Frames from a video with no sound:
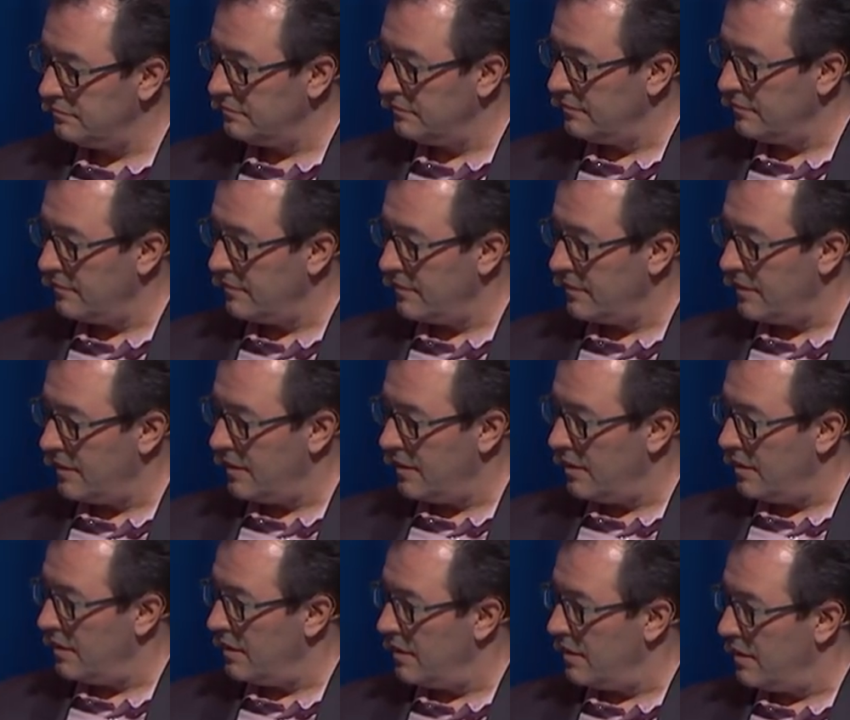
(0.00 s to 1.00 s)

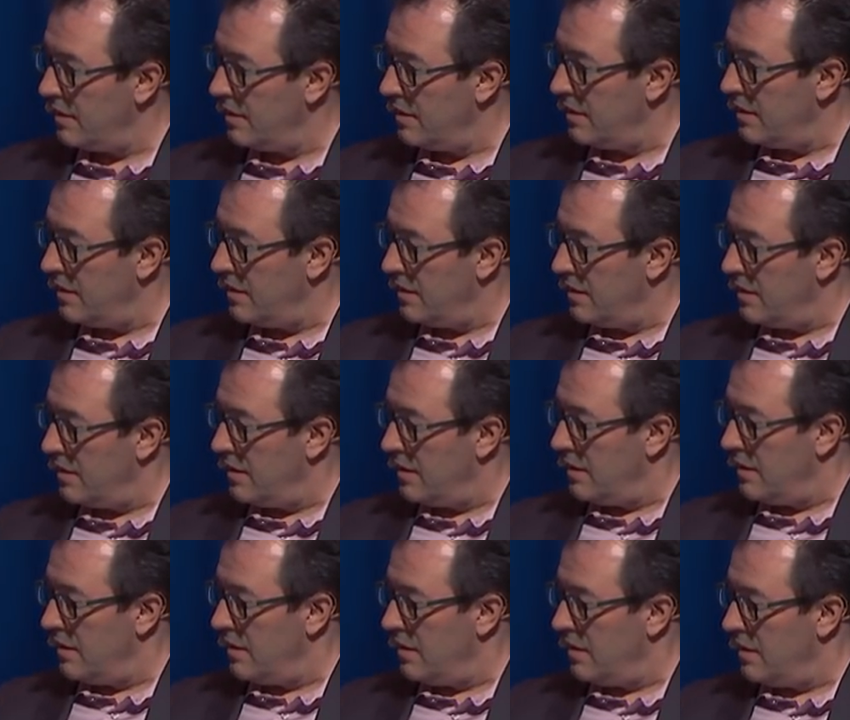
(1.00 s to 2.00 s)

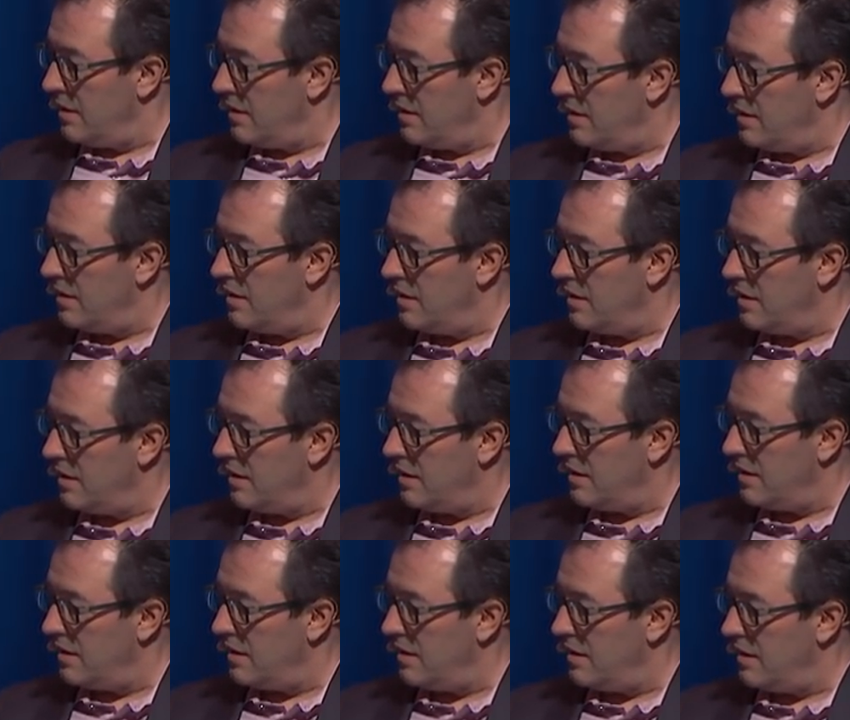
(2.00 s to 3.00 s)

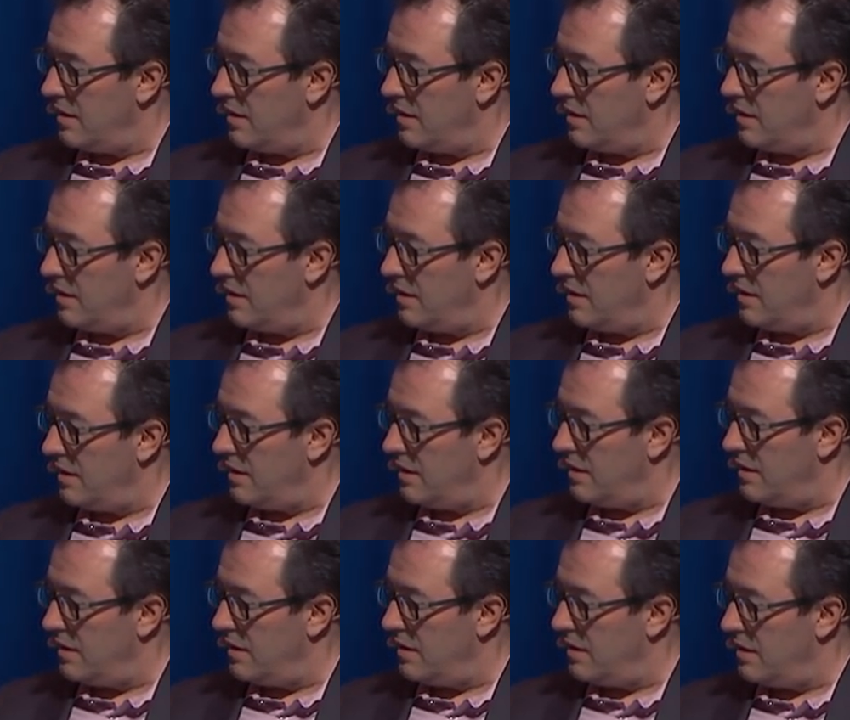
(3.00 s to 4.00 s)

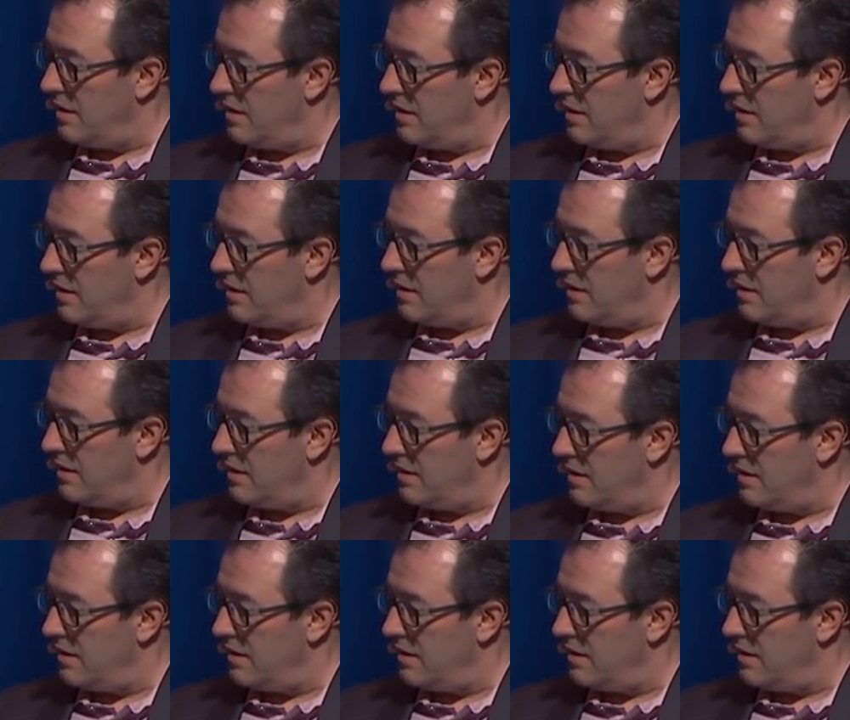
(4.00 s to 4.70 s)
[no speech]